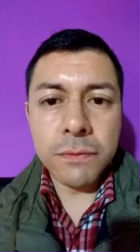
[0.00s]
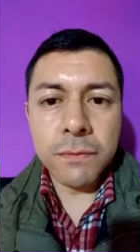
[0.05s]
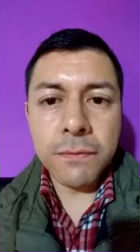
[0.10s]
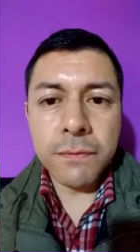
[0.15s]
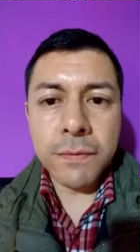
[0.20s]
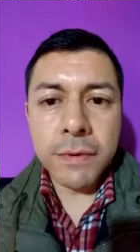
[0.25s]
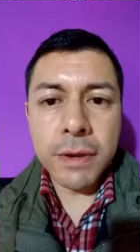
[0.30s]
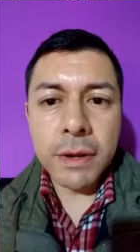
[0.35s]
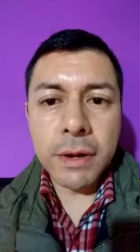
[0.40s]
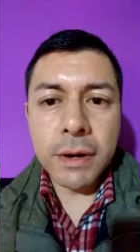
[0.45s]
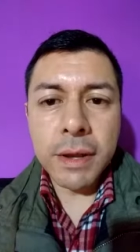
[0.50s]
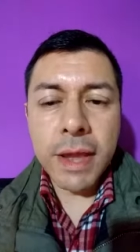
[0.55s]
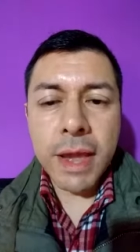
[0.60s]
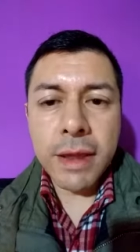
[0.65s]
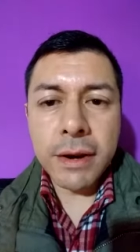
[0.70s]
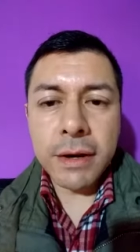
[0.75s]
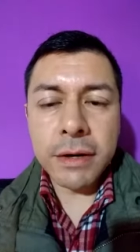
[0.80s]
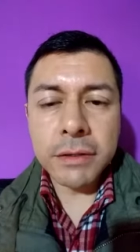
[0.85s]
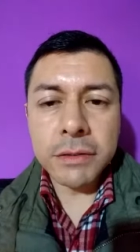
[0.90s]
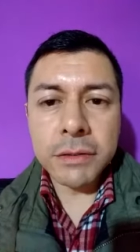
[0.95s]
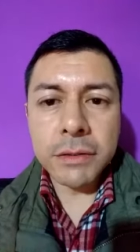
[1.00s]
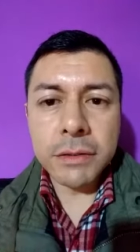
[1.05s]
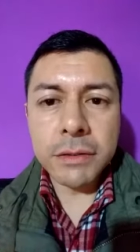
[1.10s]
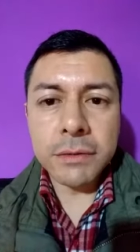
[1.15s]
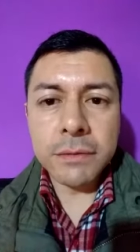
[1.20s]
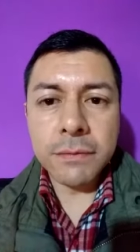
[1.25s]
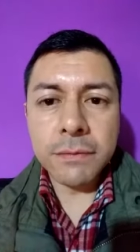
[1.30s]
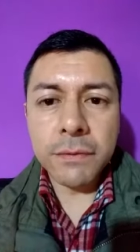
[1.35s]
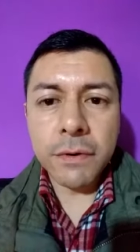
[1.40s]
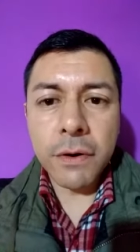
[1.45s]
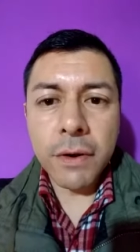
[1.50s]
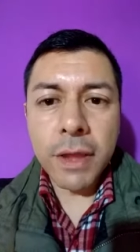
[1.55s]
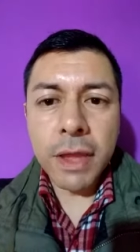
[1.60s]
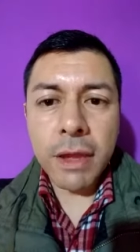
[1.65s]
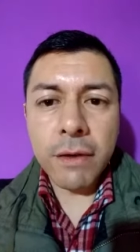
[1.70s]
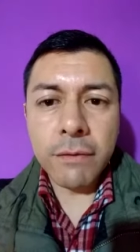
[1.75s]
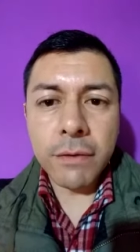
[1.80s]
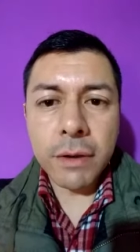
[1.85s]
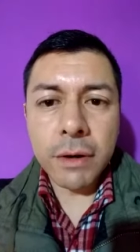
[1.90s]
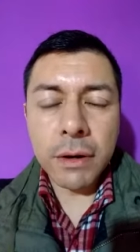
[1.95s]
to feel energies from
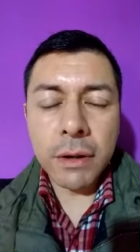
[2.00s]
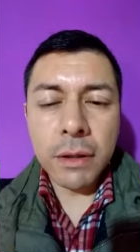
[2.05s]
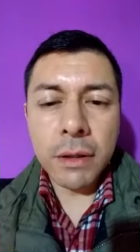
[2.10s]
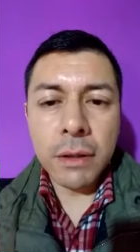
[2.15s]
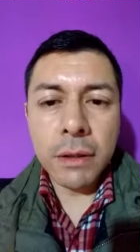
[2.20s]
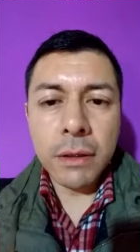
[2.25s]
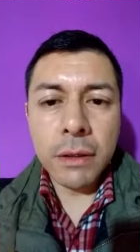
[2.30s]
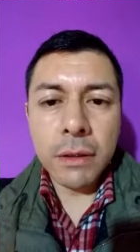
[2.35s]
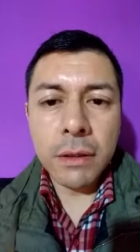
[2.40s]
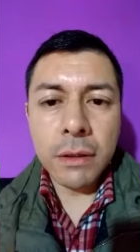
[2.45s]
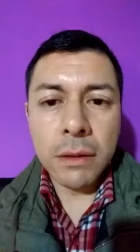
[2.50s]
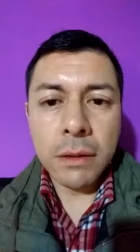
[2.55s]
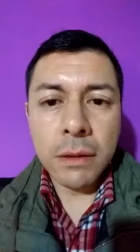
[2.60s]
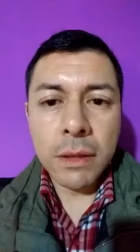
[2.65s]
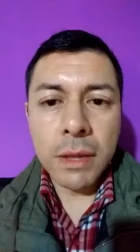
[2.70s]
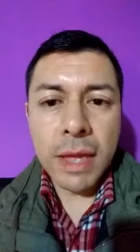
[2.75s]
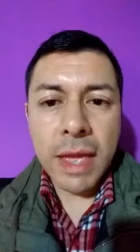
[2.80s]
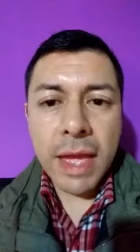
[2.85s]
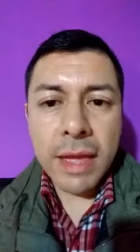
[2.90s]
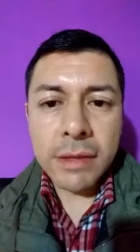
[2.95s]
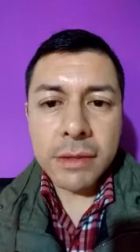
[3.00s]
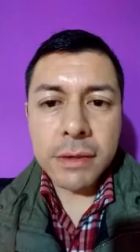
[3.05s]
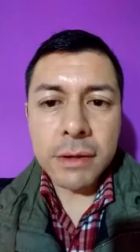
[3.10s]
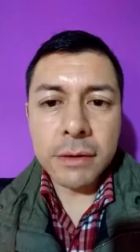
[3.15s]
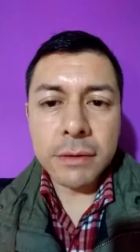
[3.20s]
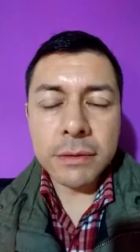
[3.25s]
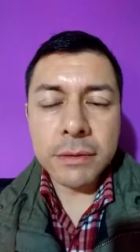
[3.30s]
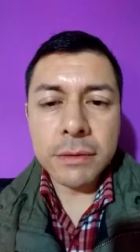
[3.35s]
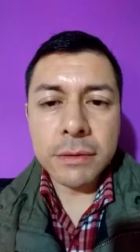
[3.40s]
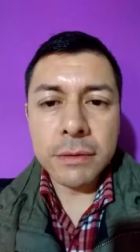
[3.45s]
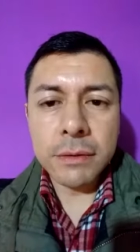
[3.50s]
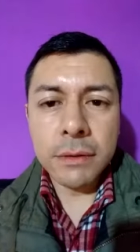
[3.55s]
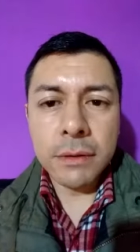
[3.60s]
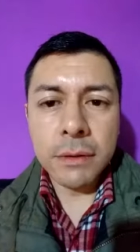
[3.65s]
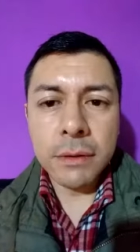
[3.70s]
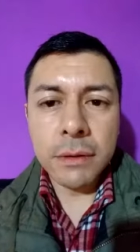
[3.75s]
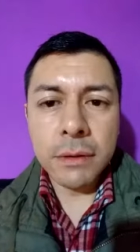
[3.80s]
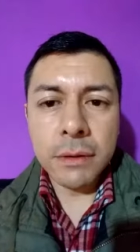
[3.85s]
heaven, angels.